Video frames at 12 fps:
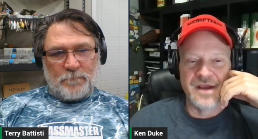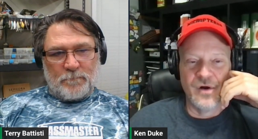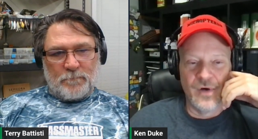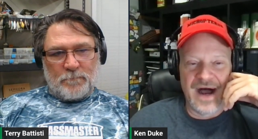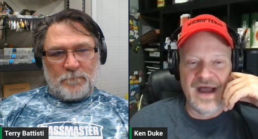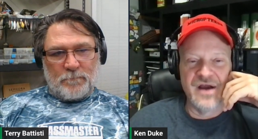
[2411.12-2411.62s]

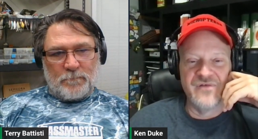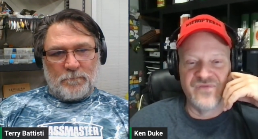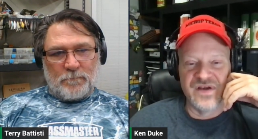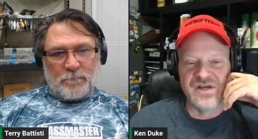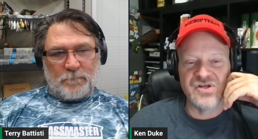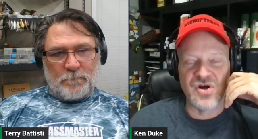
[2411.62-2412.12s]
Speaker 1: Ohio
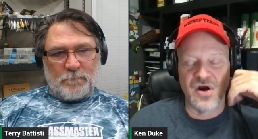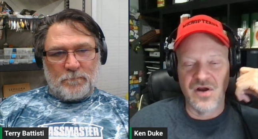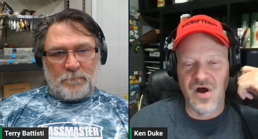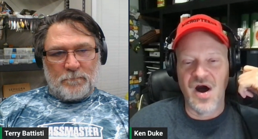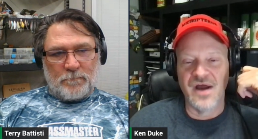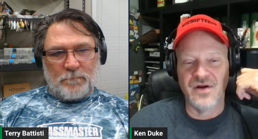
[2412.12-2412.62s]
fish are
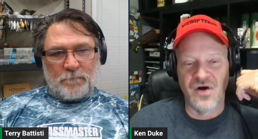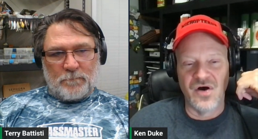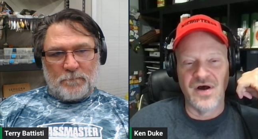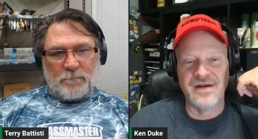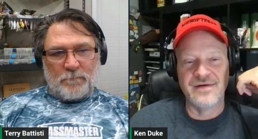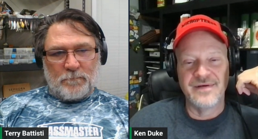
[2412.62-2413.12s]
caught
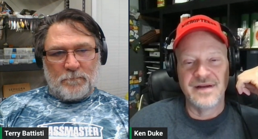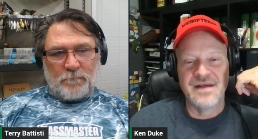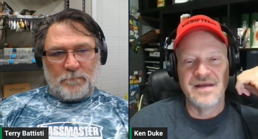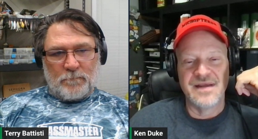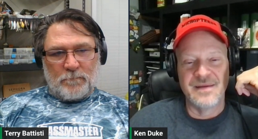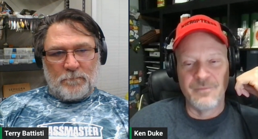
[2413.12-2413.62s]
on
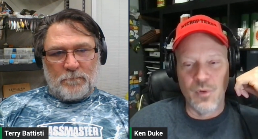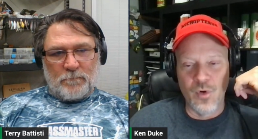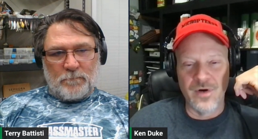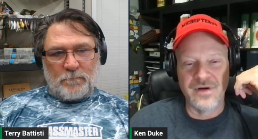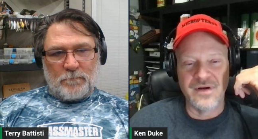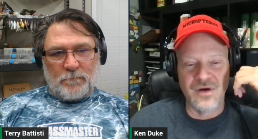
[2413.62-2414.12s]

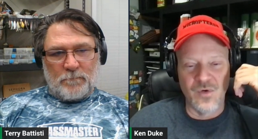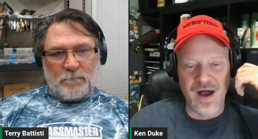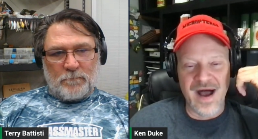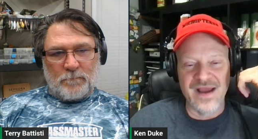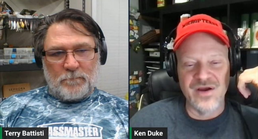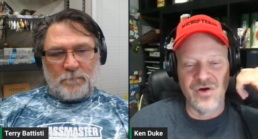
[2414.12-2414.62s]
important
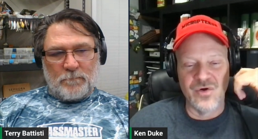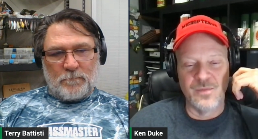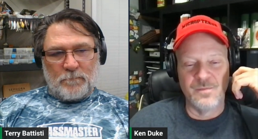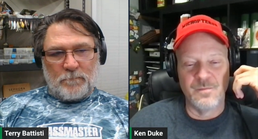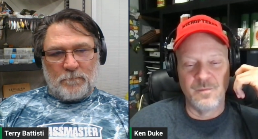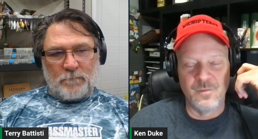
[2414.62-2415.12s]
Ohio
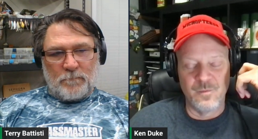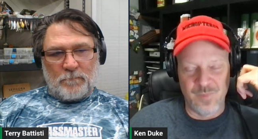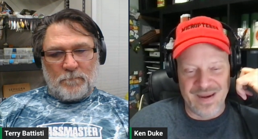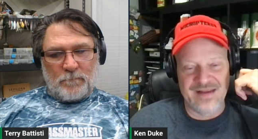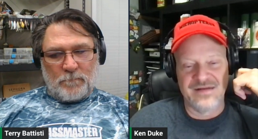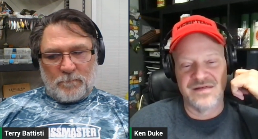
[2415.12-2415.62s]

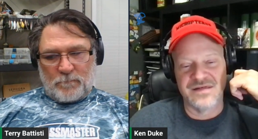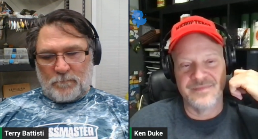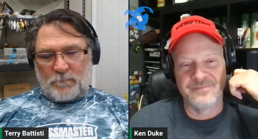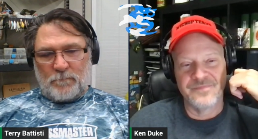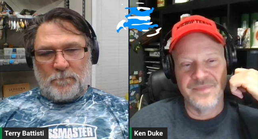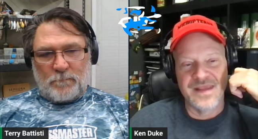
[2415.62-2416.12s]
baits.
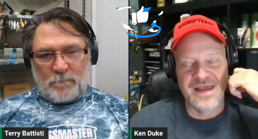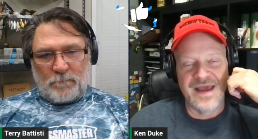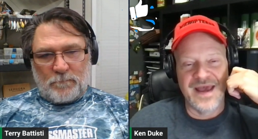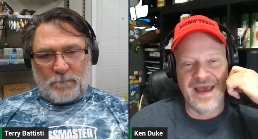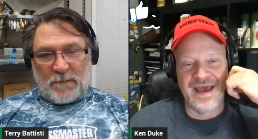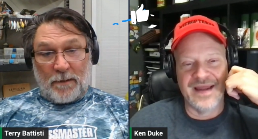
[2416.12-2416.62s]

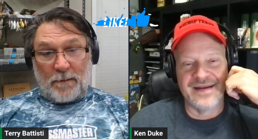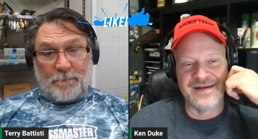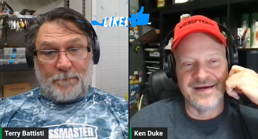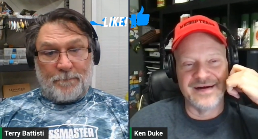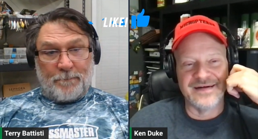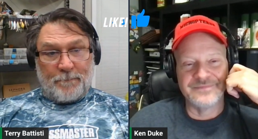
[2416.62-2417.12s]
And yeah.
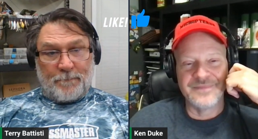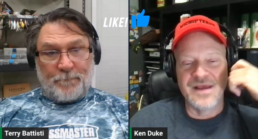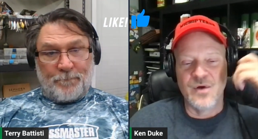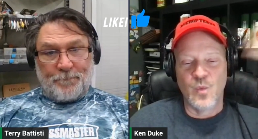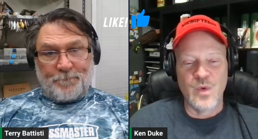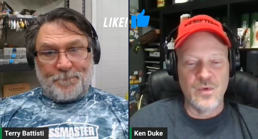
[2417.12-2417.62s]
uh,
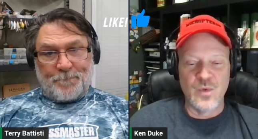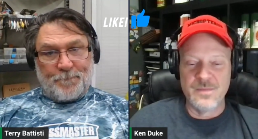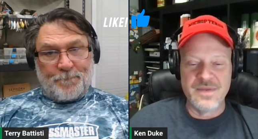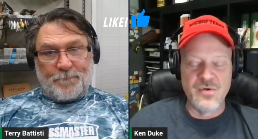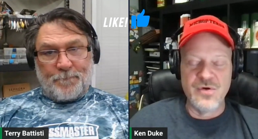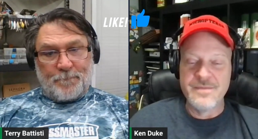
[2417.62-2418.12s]
we'd, we'd,
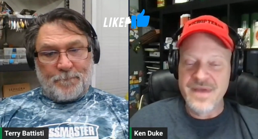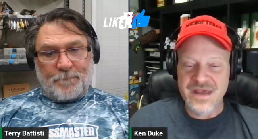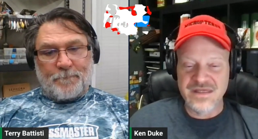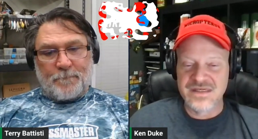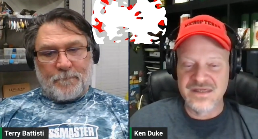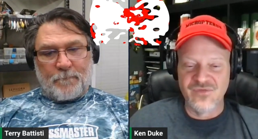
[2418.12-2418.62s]
be
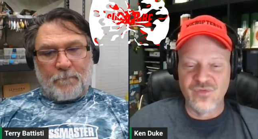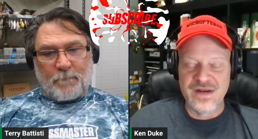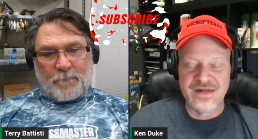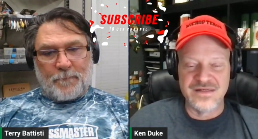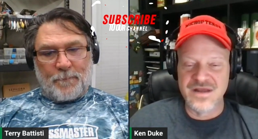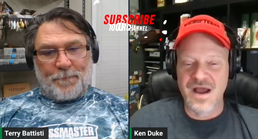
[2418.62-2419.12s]
remiss if we
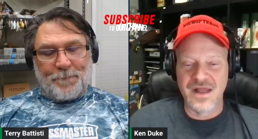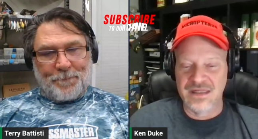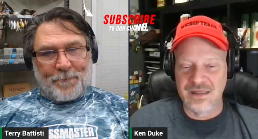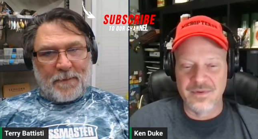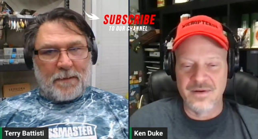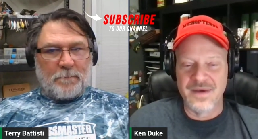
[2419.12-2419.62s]
didn't talk a
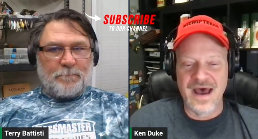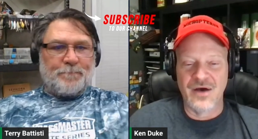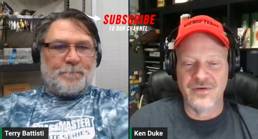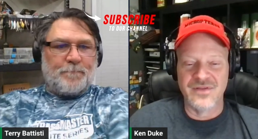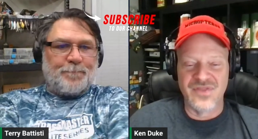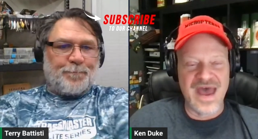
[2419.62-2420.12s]
little bit
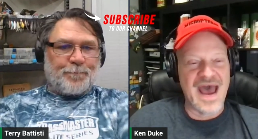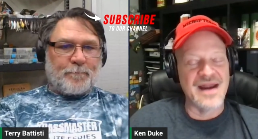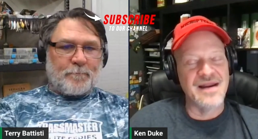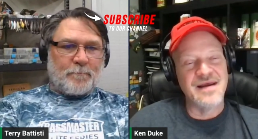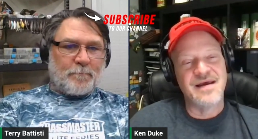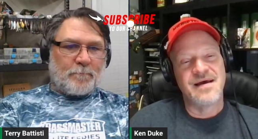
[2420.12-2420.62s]
about that
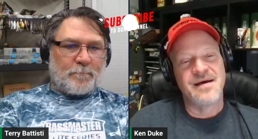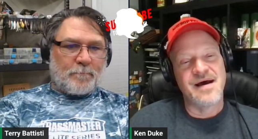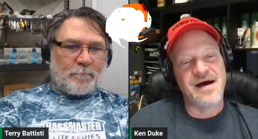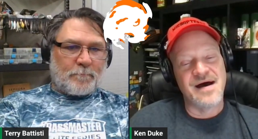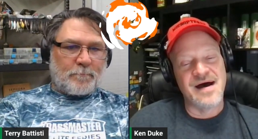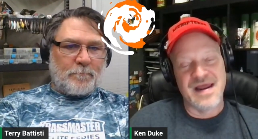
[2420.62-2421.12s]

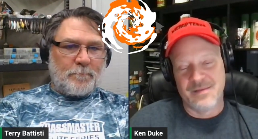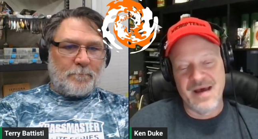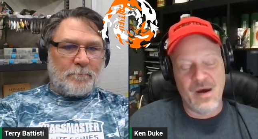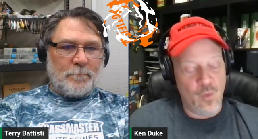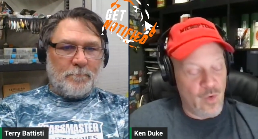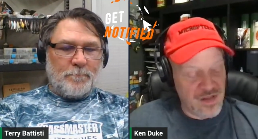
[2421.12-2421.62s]
uh, and
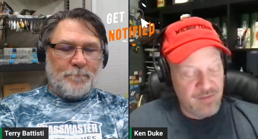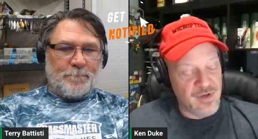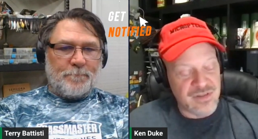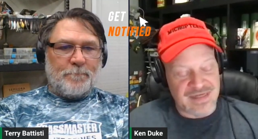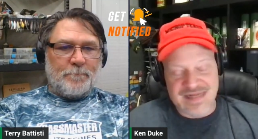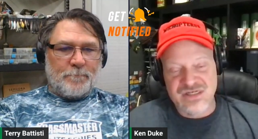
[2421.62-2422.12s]
about one of the
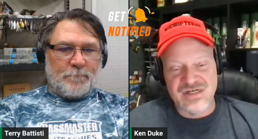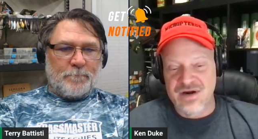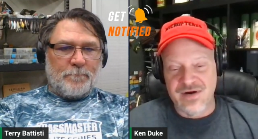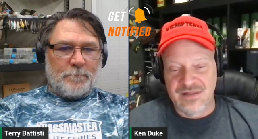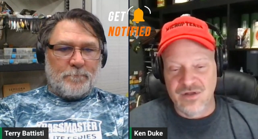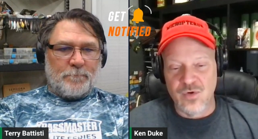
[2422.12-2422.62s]
most
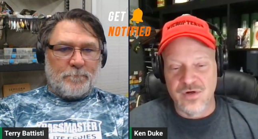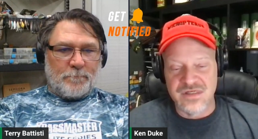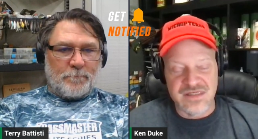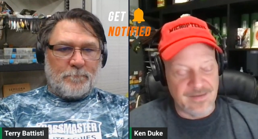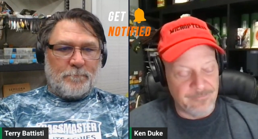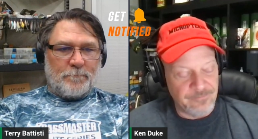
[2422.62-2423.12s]
legendary
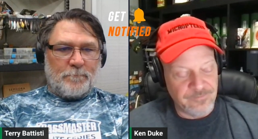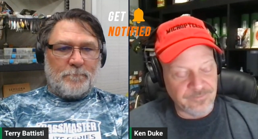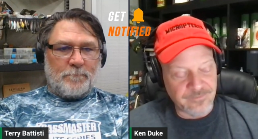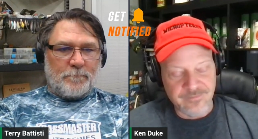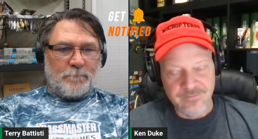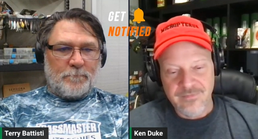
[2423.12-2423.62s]
lures
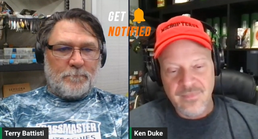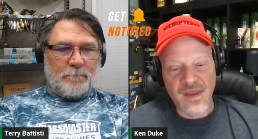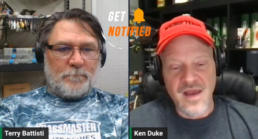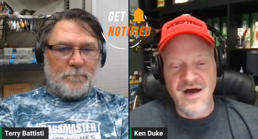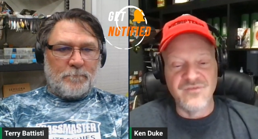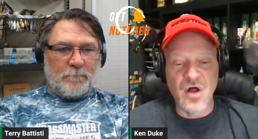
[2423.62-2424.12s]

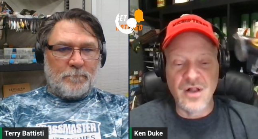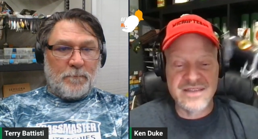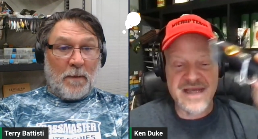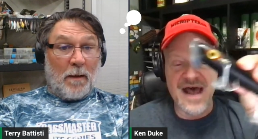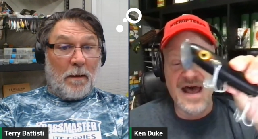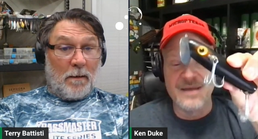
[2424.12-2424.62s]
of all
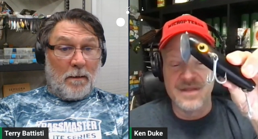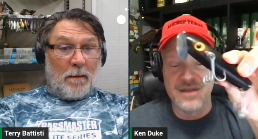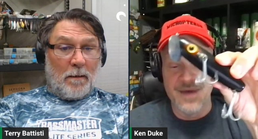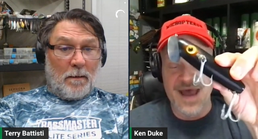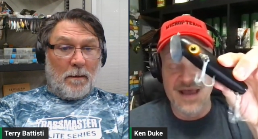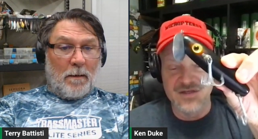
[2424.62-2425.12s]
time in the
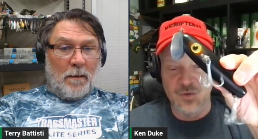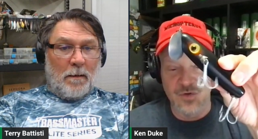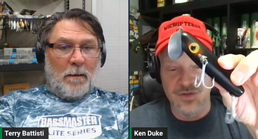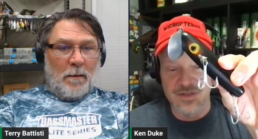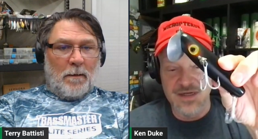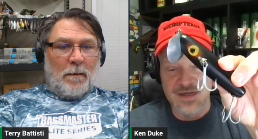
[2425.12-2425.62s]
bass
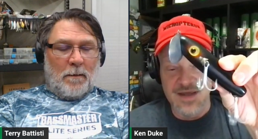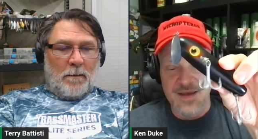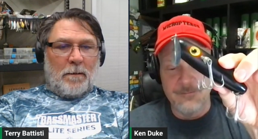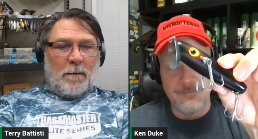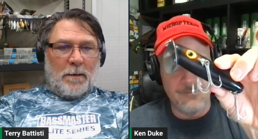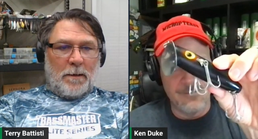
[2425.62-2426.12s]
world.
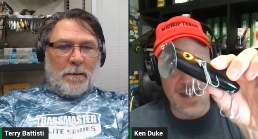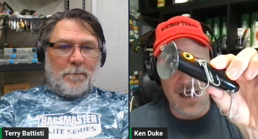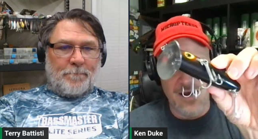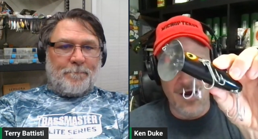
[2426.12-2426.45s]
Yeah. Uh,